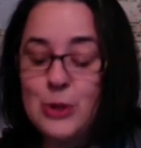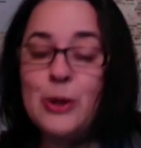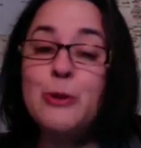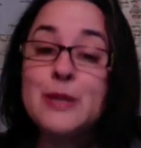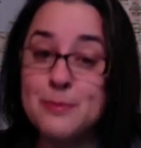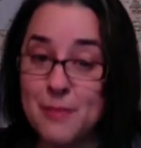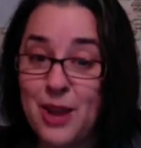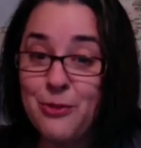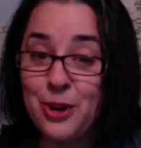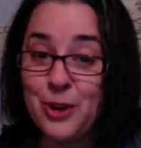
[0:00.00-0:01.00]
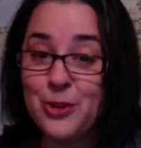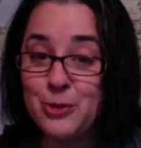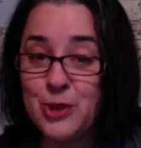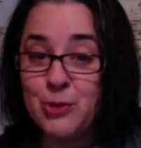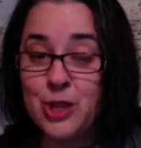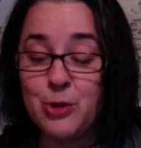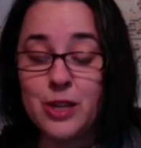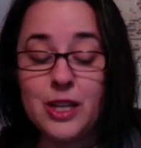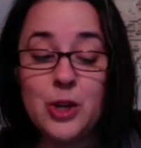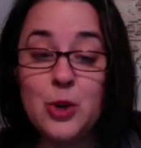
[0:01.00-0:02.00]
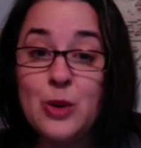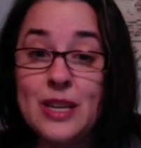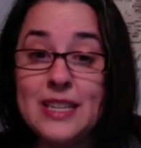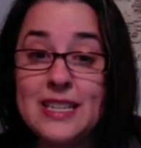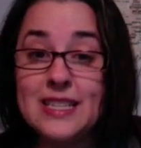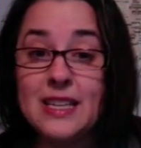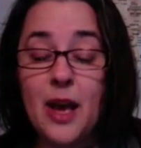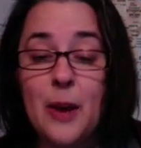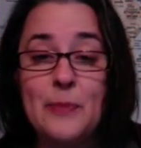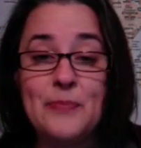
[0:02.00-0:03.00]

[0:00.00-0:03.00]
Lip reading: who is Mayfair 333, who is, I